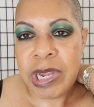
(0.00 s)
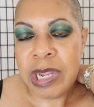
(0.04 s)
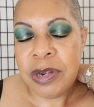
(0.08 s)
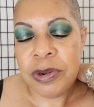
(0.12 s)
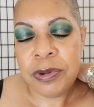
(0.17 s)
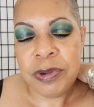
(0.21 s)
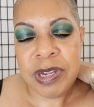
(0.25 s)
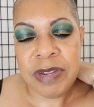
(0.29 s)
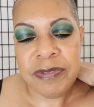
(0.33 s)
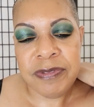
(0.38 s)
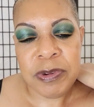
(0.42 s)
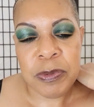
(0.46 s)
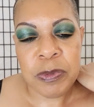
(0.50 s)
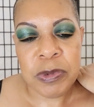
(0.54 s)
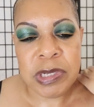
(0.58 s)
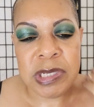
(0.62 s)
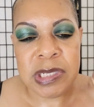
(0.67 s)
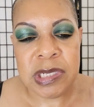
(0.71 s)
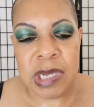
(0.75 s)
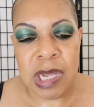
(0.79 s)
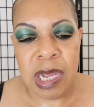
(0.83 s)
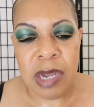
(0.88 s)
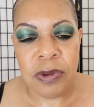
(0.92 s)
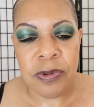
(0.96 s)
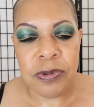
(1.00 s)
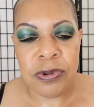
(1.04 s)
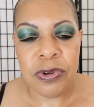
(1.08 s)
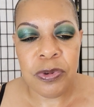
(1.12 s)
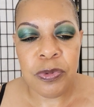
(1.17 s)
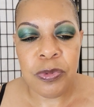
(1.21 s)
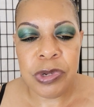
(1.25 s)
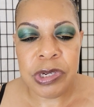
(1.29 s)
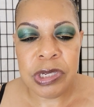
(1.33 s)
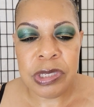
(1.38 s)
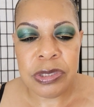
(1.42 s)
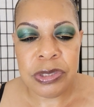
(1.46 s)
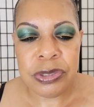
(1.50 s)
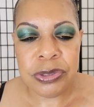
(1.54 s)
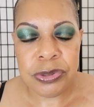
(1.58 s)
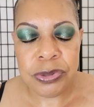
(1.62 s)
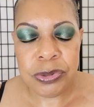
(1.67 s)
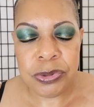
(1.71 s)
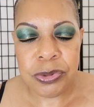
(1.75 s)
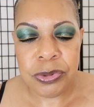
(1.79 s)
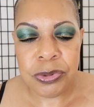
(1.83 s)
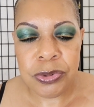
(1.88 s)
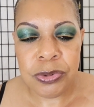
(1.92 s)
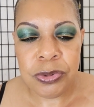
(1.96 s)
I know everyone's not going to want to
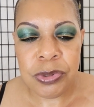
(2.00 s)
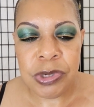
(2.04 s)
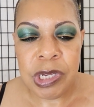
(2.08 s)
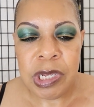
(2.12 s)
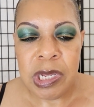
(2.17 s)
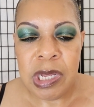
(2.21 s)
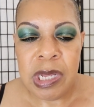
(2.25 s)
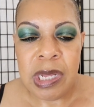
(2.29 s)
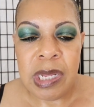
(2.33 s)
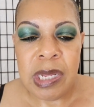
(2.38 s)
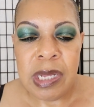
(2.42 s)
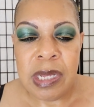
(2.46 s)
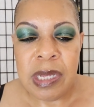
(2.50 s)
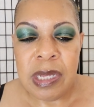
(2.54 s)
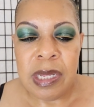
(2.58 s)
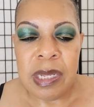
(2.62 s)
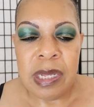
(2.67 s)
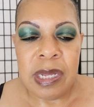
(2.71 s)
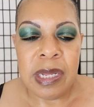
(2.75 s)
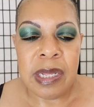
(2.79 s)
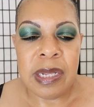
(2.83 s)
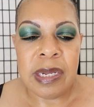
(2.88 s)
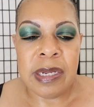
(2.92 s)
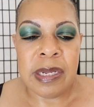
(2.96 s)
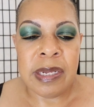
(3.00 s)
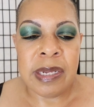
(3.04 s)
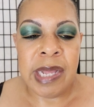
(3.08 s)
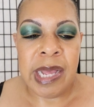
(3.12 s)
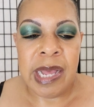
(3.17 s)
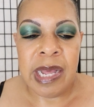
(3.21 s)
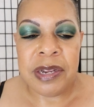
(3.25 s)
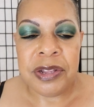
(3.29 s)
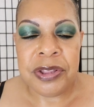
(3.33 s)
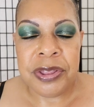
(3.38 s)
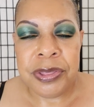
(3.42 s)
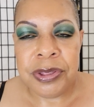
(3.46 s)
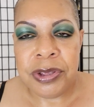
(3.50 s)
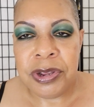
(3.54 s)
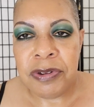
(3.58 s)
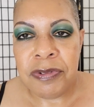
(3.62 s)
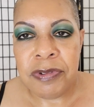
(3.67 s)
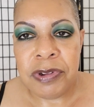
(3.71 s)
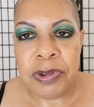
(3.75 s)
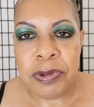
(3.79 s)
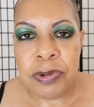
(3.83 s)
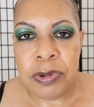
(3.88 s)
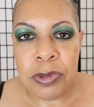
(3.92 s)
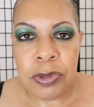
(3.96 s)
do a
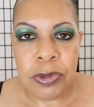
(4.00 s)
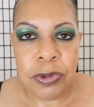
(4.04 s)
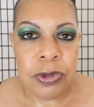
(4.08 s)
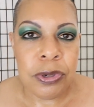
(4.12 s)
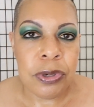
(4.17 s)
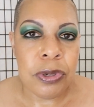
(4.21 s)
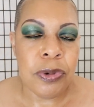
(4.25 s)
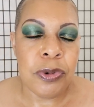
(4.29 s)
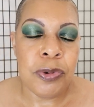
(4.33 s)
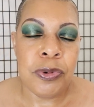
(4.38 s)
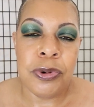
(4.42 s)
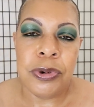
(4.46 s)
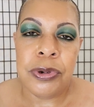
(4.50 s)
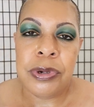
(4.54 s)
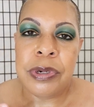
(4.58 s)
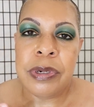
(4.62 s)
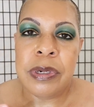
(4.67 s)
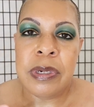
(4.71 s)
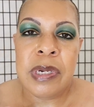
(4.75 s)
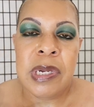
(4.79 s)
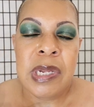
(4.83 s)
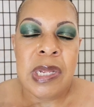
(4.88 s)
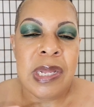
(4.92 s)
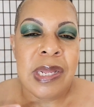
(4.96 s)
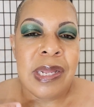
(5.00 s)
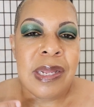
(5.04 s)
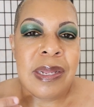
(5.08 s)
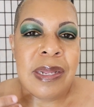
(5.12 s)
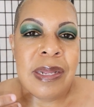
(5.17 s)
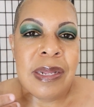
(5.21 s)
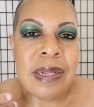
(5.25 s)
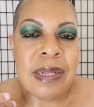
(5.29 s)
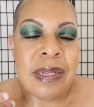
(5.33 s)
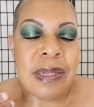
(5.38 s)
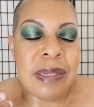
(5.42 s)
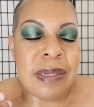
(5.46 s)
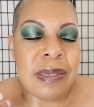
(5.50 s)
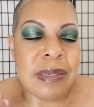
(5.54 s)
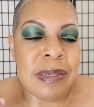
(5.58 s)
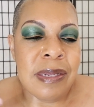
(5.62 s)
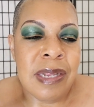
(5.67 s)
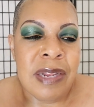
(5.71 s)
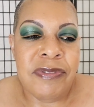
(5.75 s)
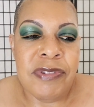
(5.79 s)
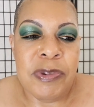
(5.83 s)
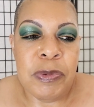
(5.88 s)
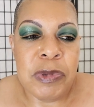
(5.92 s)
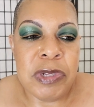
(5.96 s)
non-ethereal look or
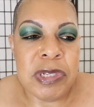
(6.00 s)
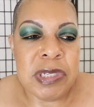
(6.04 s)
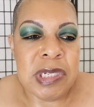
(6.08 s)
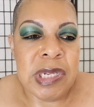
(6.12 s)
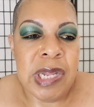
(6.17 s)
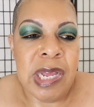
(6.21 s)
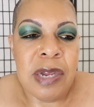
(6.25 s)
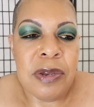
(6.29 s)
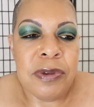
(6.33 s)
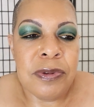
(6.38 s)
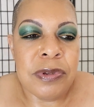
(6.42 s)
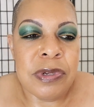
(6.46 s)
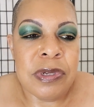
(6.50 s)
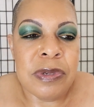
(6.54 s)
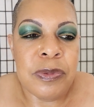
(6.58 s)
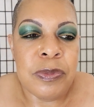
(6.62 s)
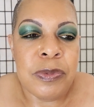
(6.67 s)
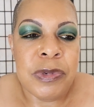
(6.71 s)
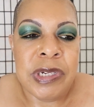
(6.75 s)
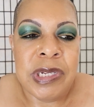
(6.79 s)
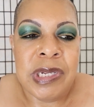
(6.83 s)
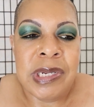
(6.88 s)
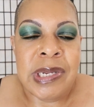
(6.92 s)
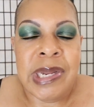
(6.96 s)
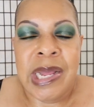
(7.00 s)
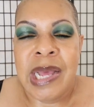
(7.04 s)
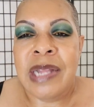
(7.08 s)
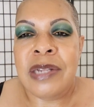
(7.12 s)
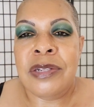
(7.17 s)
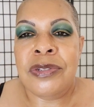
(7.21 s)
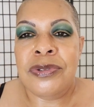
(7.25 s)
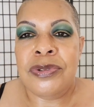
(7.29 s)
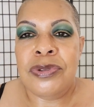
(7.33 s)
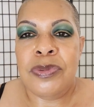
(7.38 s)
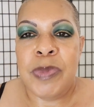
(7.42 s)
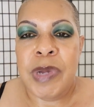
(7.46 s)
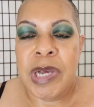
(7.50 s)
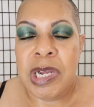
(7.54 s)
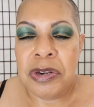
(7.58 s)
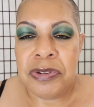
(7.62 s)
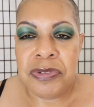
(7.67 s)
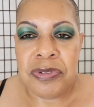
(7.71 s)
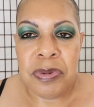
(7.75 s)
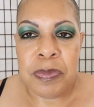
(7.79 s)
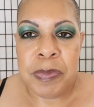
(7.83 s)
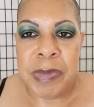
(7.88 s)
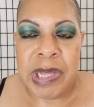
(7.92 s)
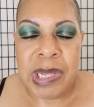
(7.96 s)
everyone's not going to want to not do
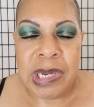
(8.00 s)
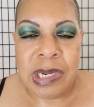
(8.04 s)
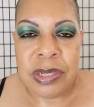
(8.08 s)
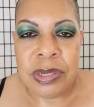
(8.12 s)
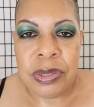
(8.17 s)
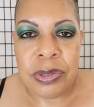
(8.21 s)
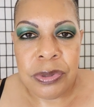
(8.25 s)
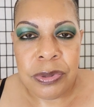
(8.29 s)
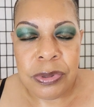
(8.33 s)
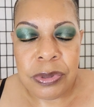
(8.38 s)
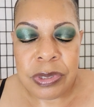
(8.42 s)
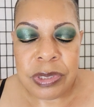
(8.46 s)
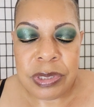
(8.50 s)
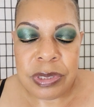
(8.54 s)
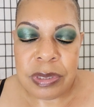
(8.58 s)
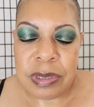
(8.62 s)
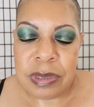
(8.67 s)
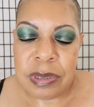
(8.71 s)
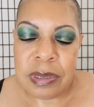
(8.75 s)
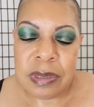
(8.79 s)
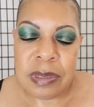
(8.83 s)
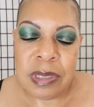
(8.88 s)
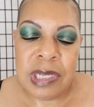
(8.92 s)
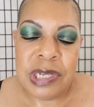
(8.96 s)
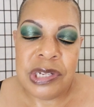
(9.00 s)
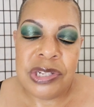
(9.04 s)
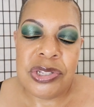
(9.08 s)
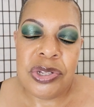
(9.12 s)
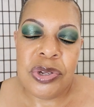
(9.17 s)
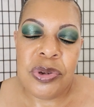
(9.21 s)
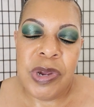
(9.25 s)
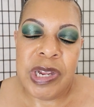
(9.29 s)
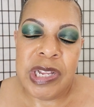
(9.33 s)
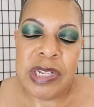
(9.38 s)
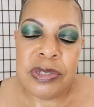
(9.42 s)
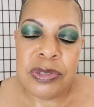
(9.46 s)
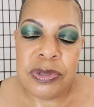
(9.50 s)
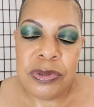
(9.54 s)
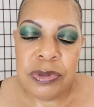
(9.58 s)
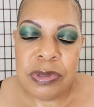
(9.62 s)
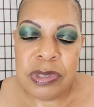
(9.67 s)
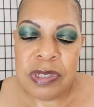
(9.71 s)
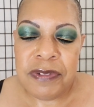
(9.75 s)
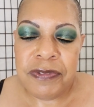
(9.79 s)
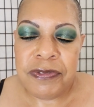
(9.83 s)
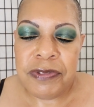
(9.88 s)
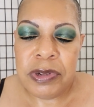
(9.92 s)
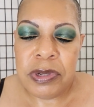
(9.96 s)
monochromatic looks and so I do
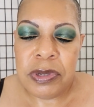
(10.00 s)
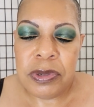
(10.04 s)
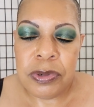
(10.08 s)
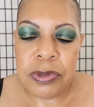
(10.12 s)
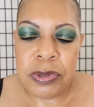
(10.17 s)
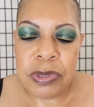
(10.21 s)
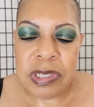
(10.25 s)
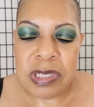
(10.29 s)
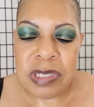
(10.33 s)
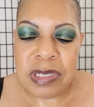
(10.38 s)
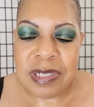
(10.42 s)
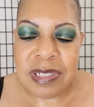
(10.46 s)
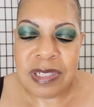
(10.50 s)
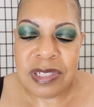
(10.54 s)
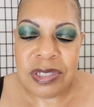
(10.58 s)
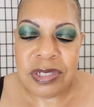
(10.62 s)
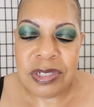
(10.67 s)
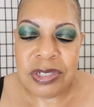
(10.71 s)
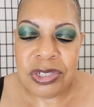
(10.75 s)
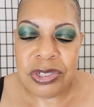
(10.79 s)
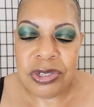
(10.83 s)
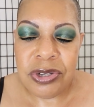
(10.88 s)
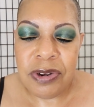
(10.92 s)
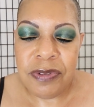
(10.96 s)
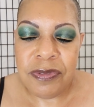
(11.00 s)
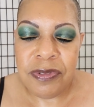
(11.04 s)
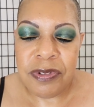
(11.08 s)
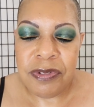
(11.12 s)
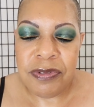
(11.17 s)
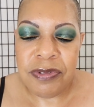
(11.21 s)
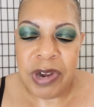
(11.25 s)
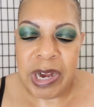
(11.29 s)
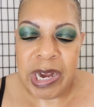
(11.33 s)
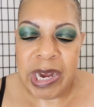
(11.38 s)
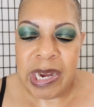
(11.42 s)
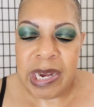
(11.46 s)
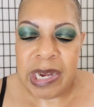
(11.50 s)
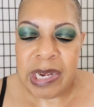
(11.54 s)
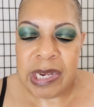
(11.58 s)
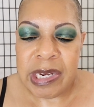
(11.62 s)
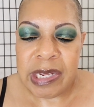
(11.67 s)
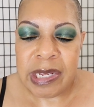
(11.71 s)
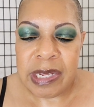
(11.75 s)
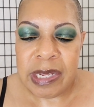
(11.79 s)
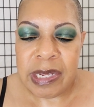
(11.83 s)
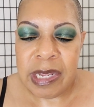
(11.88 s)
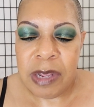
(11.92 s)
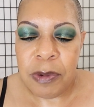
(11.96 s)
different looks just to show
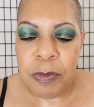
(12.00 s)
variety.